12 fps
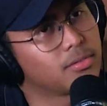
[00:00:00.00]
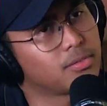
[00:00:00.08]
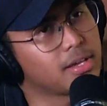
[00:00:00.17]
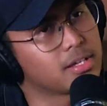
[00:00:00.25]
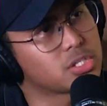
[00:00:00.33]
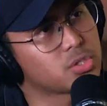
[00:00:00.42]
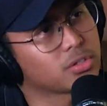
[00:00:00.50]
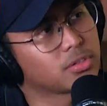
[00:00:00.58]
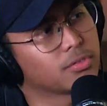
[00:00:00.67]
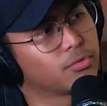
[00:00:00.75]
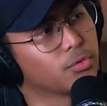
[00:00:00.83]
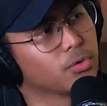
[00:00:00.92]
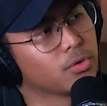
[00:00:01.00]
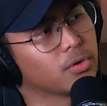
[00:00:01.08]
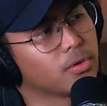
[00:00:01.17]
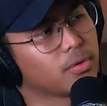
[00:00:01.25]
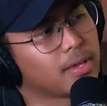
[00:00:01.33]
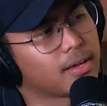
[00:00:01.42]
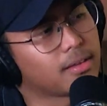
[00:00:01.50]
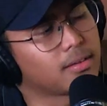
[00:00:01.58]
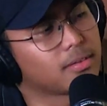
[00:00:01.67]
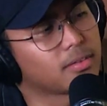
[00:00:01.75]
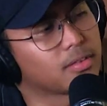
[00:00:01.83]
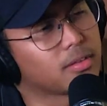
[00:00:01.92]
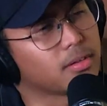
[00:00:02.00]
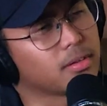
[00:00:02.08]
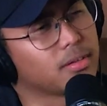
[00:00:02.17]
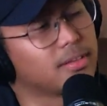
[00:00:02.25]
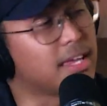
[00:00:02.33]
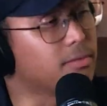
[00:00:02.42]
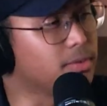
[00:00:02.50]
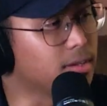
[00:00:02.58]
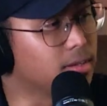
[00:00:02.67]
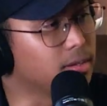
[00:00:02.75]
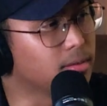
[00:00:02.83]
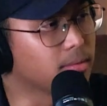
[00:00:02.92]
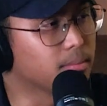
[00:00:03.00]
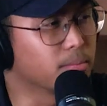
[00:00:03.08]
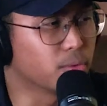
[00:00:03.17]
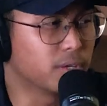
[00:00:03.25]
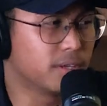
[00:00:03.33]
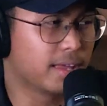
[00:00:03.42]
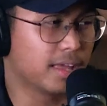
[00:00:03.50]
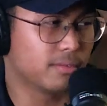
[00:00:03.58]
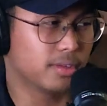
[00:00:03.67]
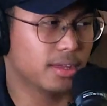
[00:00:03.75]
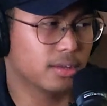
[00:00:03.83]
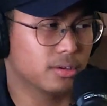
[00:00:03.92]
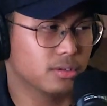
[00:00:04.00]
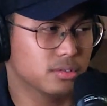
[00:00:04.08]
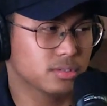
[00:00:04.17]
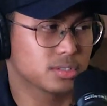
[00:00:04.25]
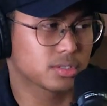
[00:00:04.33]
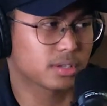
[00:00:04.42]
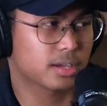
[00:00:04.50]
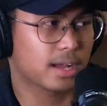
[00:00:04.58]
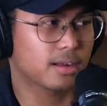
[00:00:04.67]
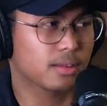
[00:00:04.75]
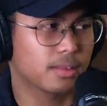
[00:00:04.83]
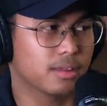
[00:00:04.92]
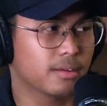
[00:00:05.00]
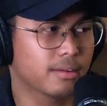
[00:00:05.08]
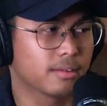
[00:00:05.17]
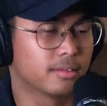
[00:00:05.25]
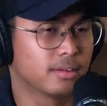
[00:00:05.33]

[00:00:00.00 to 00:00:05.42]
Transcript: flight instructor for the Navy Marine Aviators kind of thing.